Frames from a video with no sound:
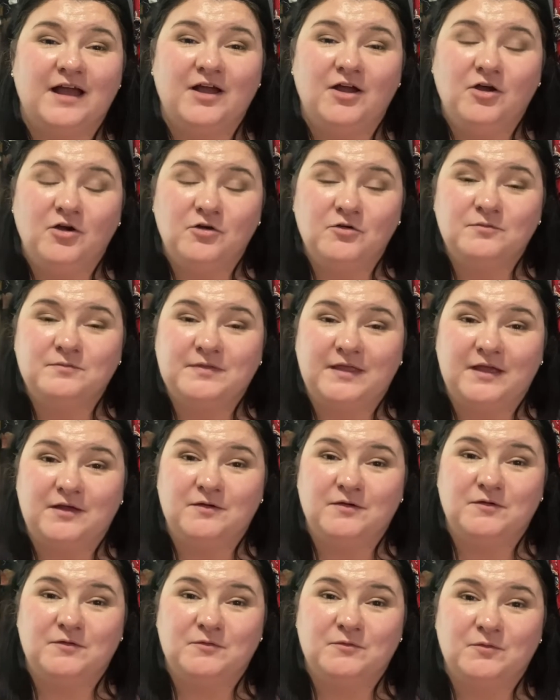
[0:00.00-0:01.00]
hope they
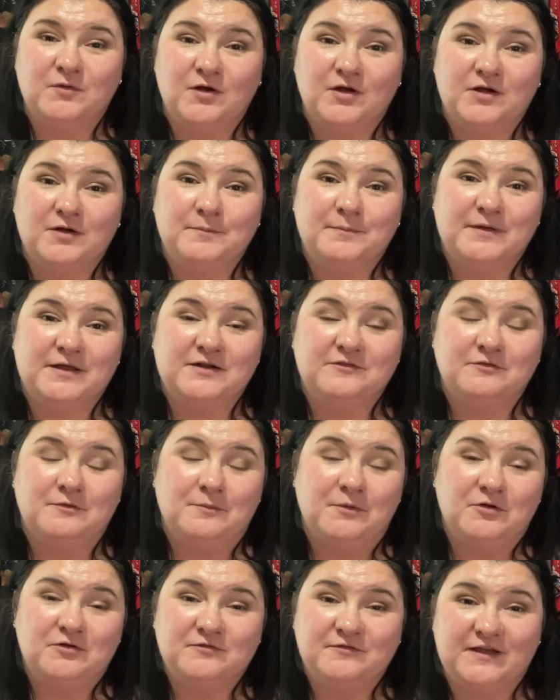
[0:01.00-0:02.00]
were a bit of a
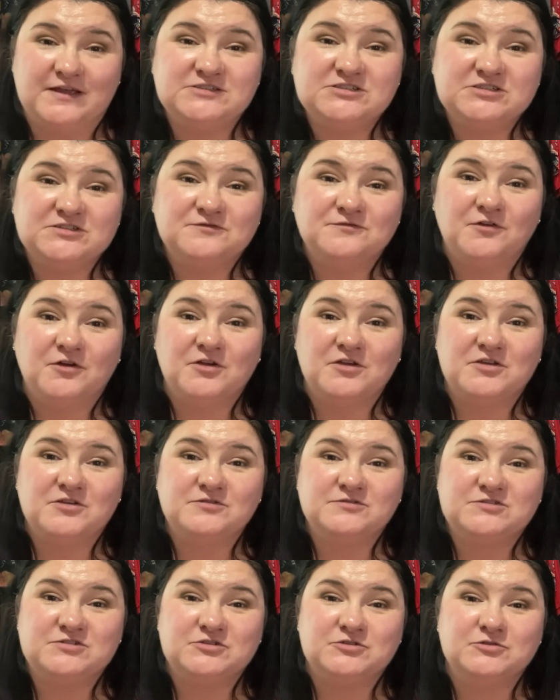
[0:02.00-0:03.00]
motivation for
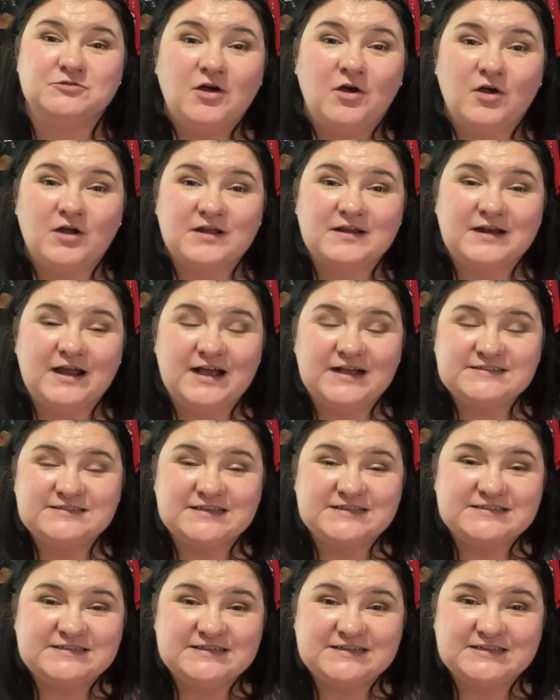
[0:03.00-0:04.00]
you to organize
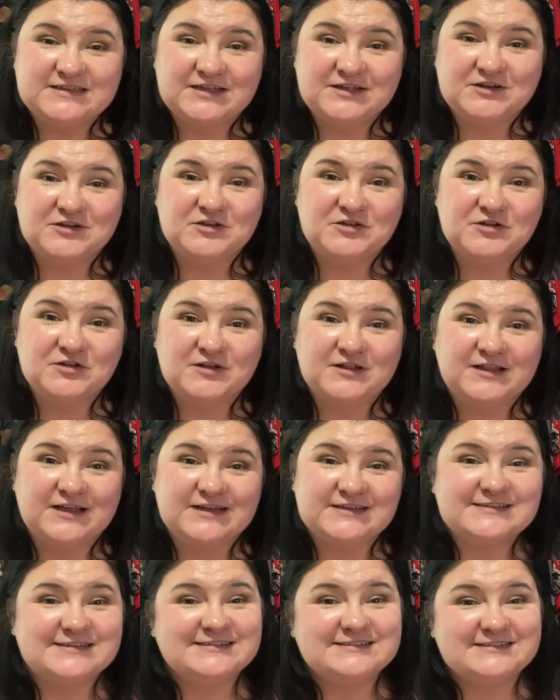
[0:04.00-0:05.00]
and declutter your
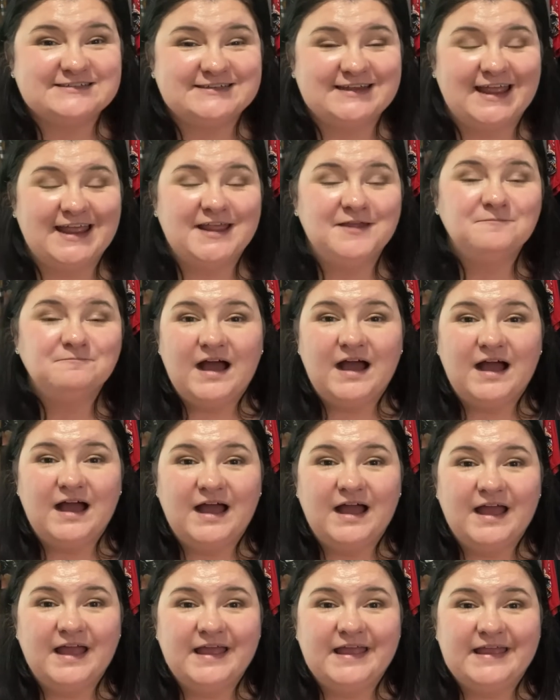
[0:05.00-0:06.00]
closet today.
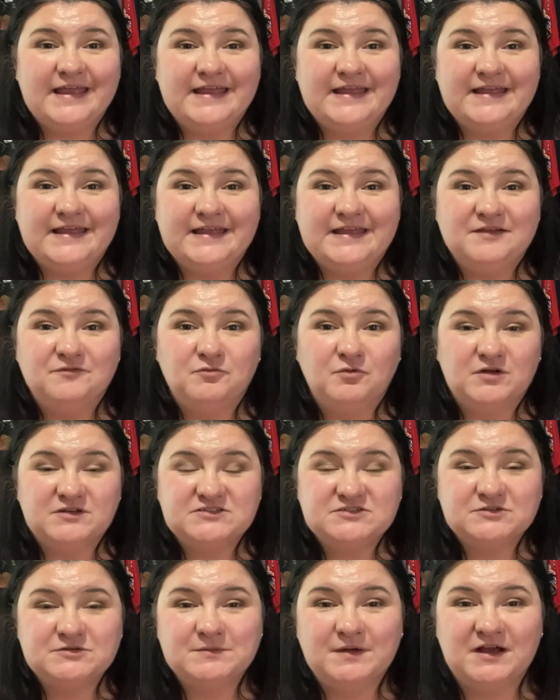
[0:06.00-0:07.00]
I want
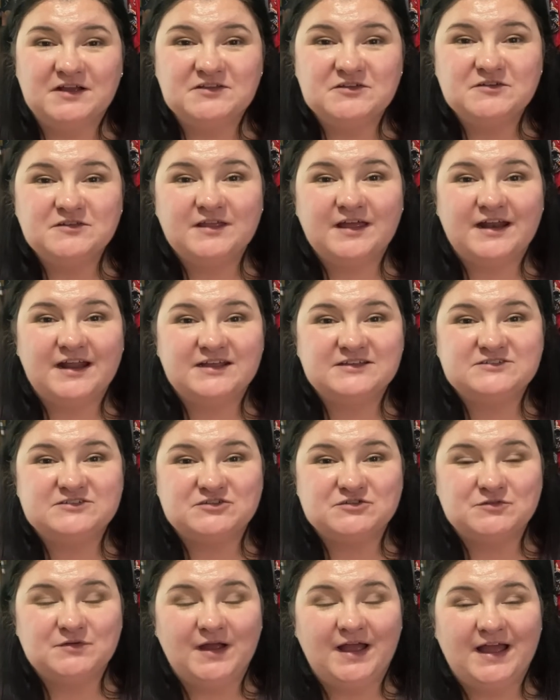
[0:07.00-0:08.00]
to remind you that I
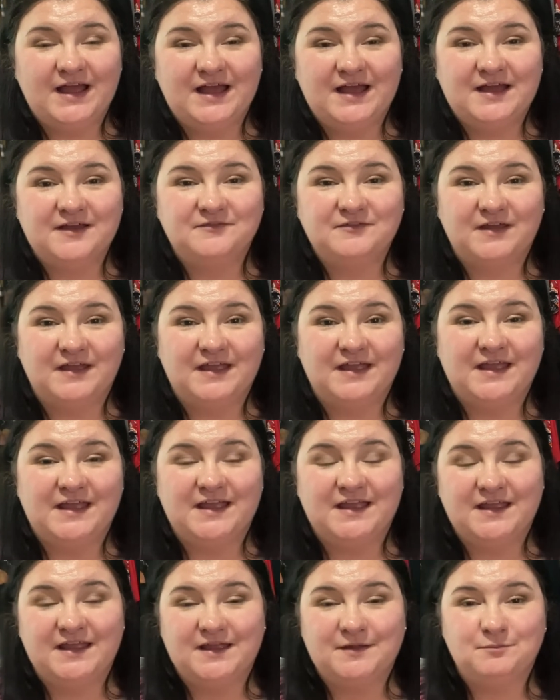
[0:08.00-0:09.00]
do have
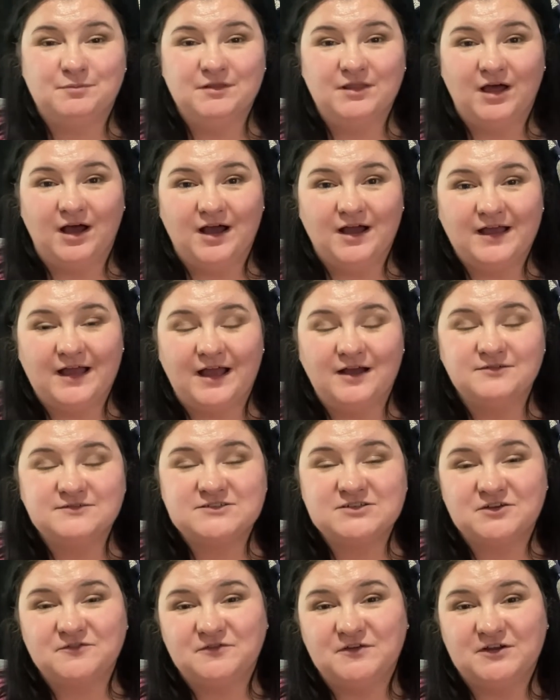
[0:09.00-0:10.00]
a blog out,
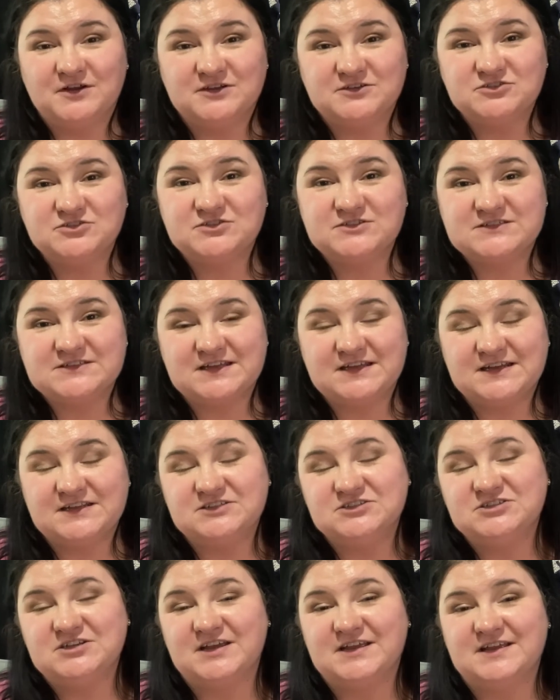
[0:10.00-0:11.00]
so if you're interested
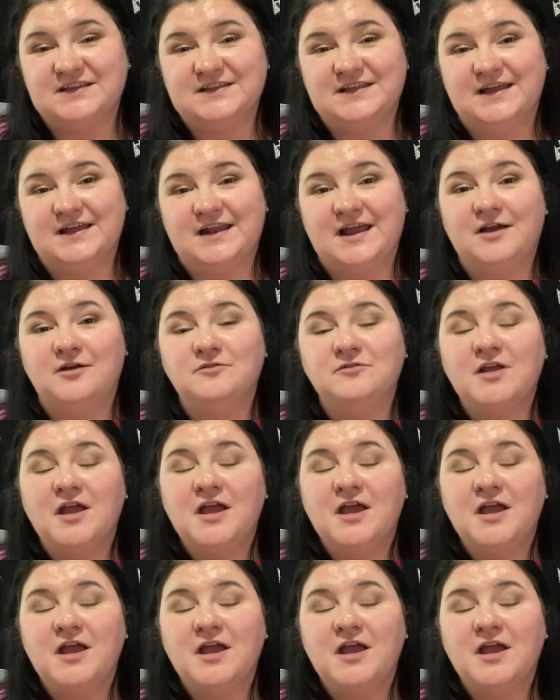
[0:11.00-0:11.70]
in checking that out,